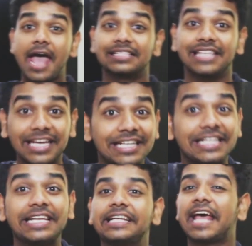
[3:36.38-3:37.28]

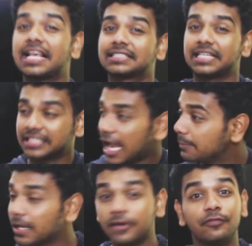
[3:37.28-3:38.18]
Secondly, it has the
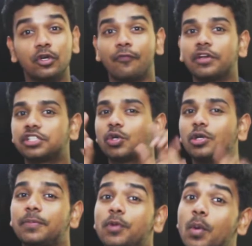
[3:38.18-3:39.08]
timeline view, which is
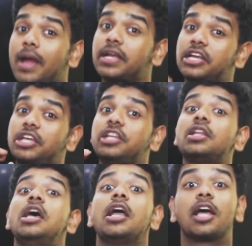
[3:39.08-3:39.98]
only provided
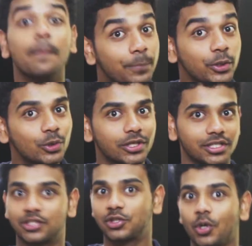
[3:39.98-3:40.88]
in
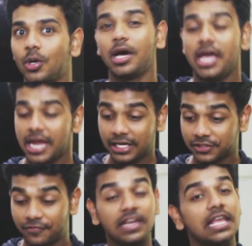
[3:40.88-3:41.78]
computers, so it
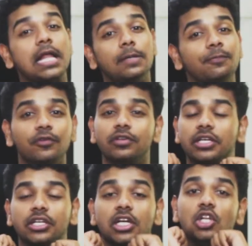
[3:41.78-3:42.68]
is very helpful
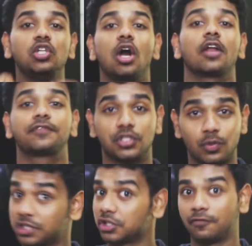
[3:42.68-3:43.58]
in a lot of
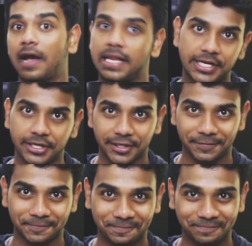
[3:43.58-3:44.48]
situations while
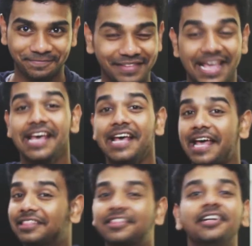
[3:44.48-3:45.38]
editing.
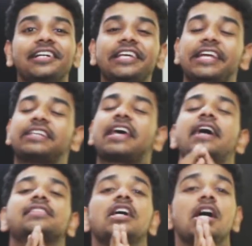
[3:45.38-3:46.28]
And thirdly, it
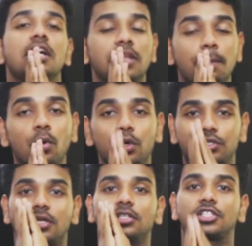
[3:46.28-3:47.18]
has the
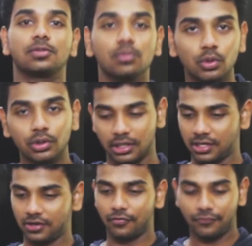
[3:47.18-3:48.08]
most smooth
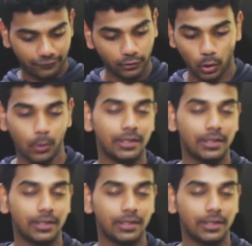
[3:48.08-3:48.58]
flow.